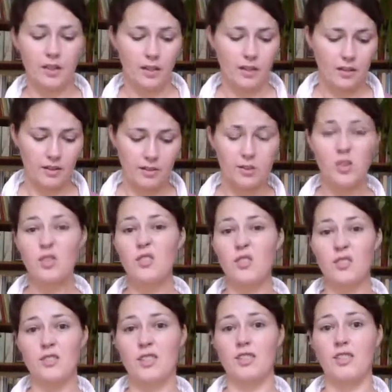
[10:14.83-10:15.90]
I do
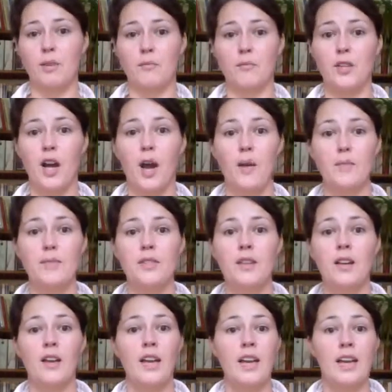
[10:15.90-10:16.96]
use this sometimes
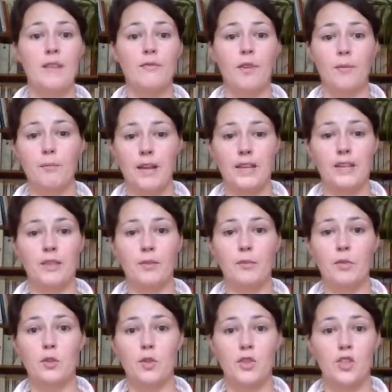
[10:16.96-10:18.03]
if I'm making them
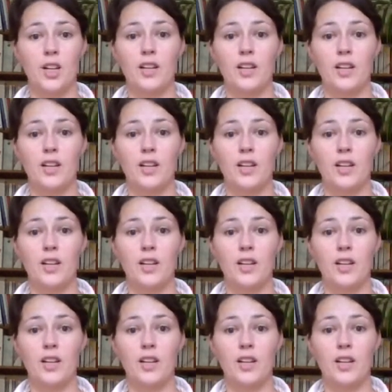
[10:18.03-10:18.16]
look